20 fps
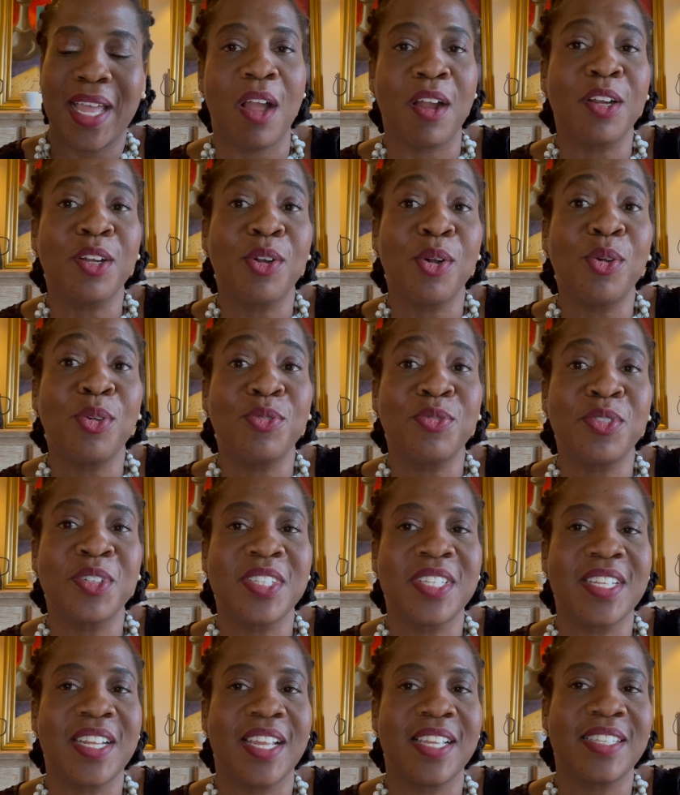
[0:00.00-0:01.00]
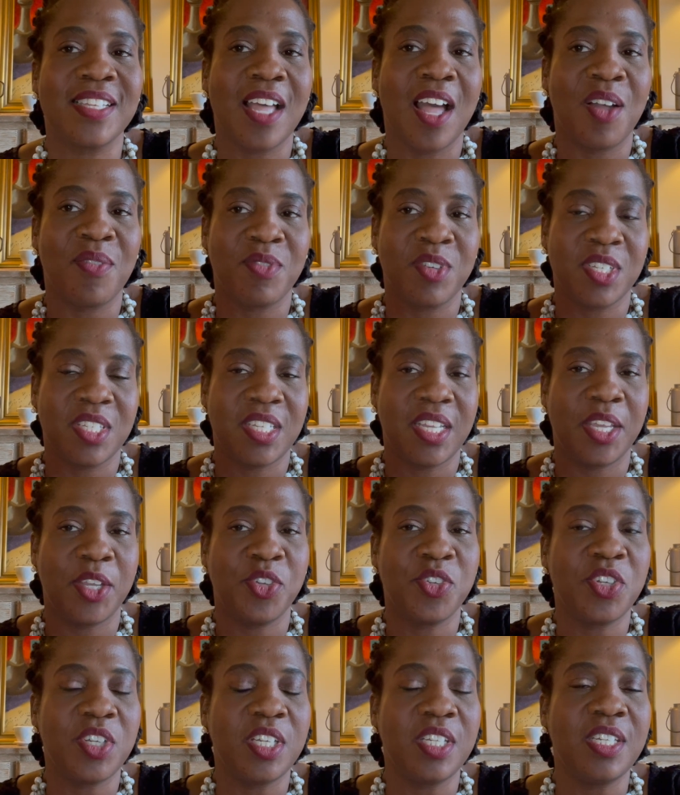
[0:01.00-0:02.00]
Our goal for today's
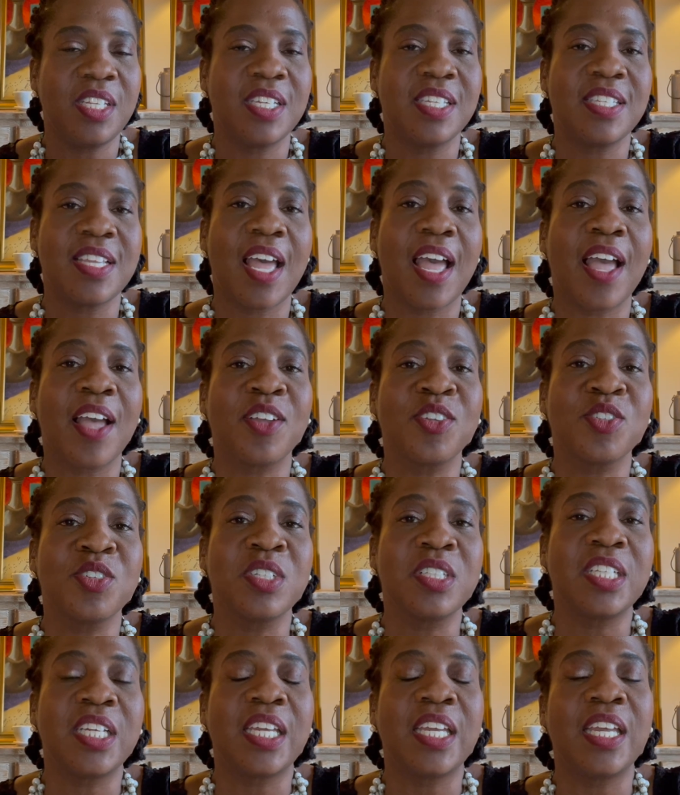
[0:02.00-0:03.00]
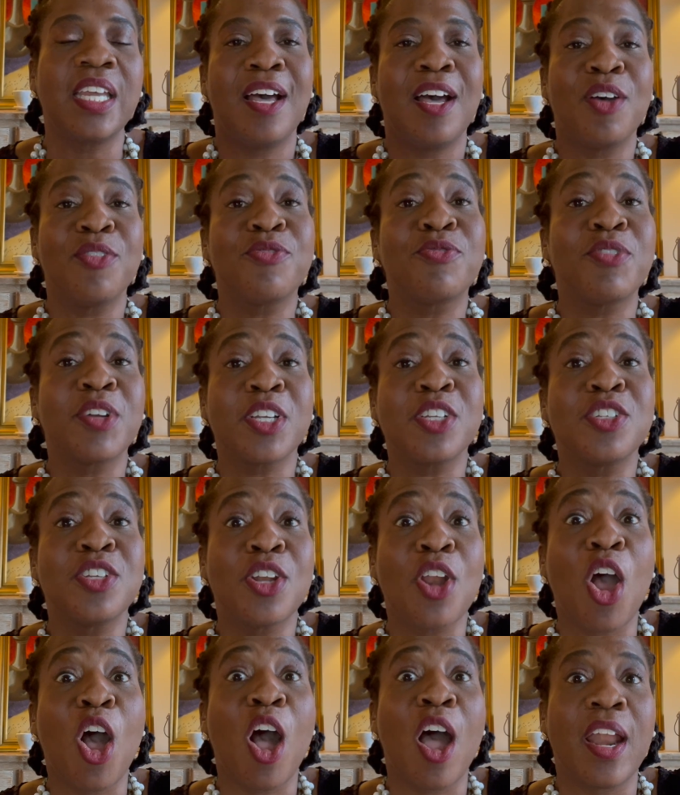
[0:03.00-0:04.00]
conversation is actually a
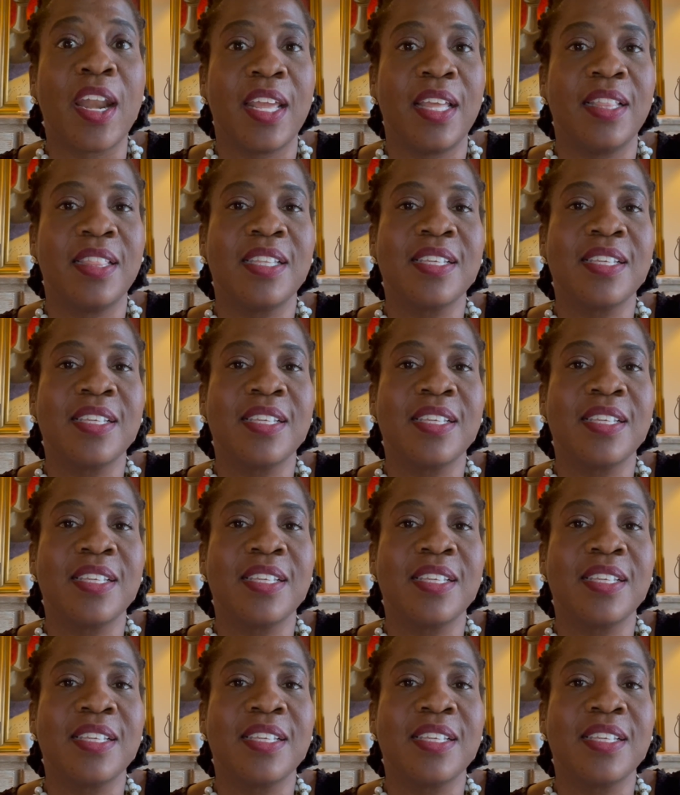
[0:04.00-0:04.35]
friction audit.